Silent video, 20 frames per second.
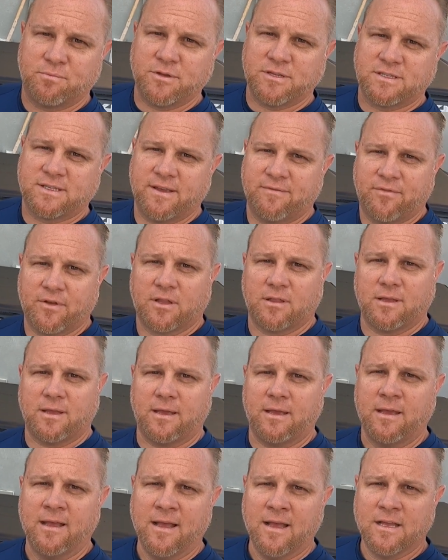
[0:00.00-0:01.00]

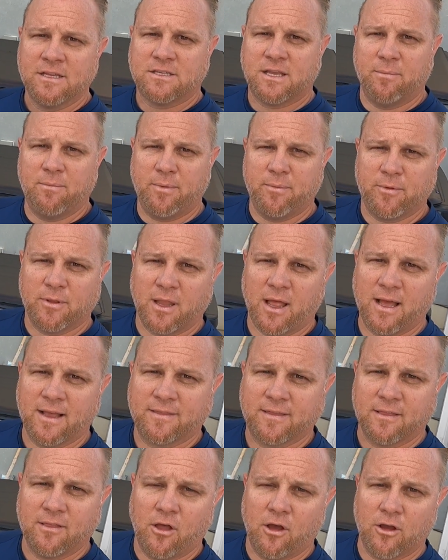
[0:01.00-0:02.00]
specifically, some people
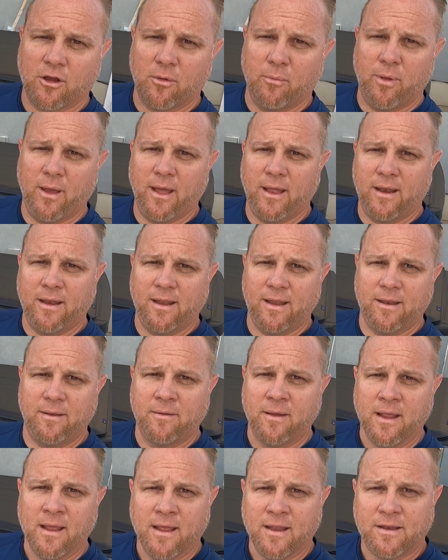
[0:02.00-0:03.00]
like the longer bed. It
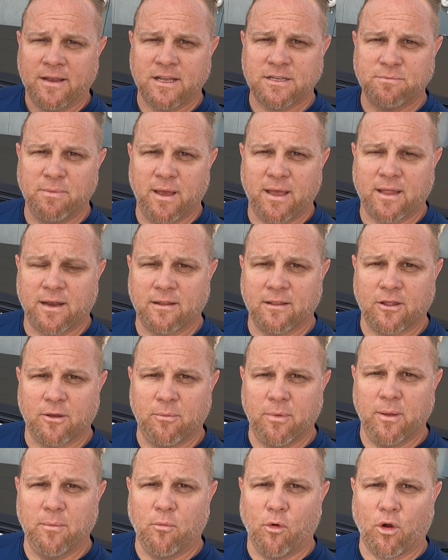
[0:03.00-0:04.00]
does make it a
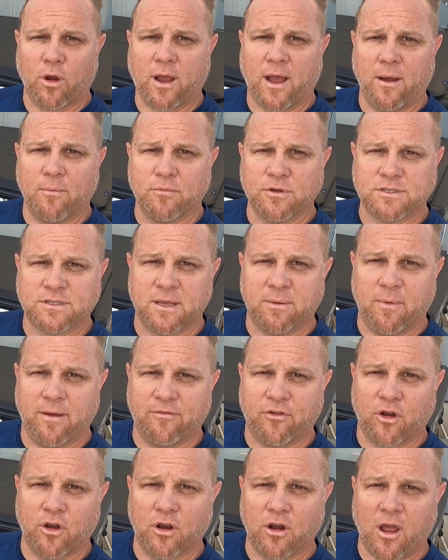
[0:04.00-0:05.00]
little bit more cumbersome.
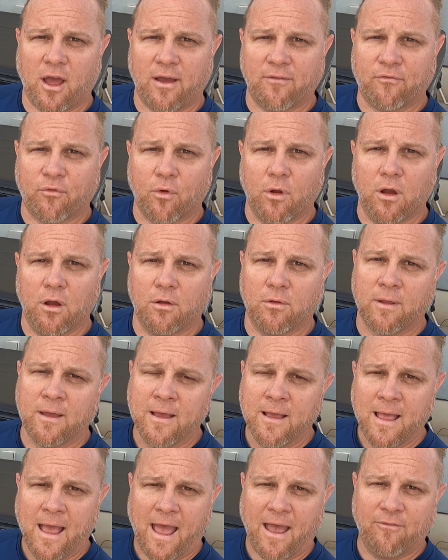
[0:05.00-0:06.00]
I've heard off-road,
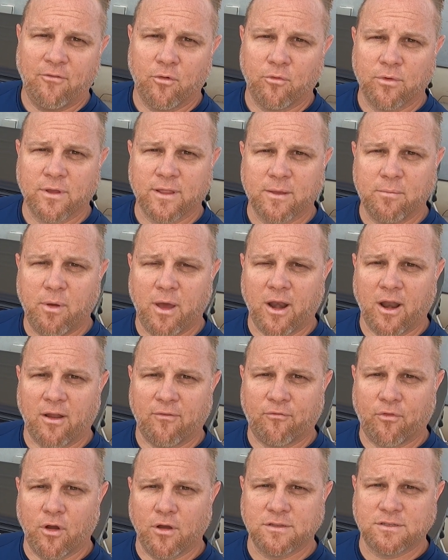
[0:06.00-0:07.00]
haven't really been
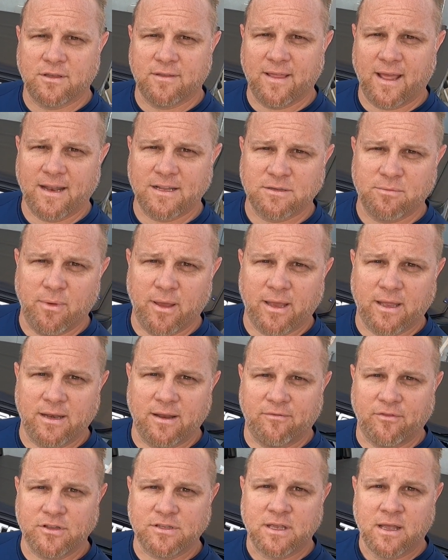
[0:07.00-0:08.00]
off-road, so that doesn't make a
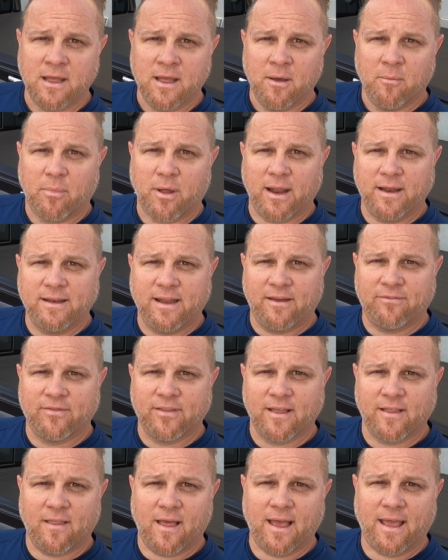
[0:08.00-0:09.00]
difference, but I
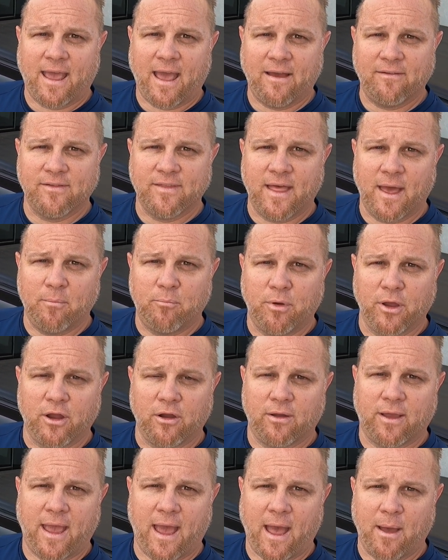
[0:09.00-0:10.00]
definitely like having that
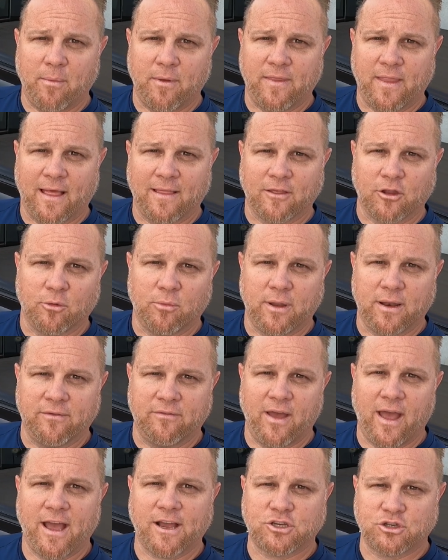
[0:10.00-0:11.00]
bigger cab and that little bit
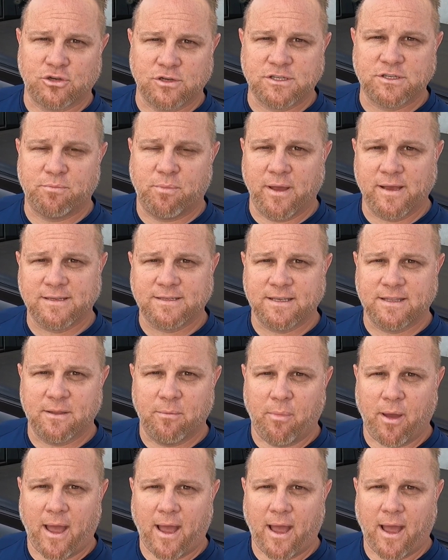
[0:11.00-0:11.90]
of extra space in the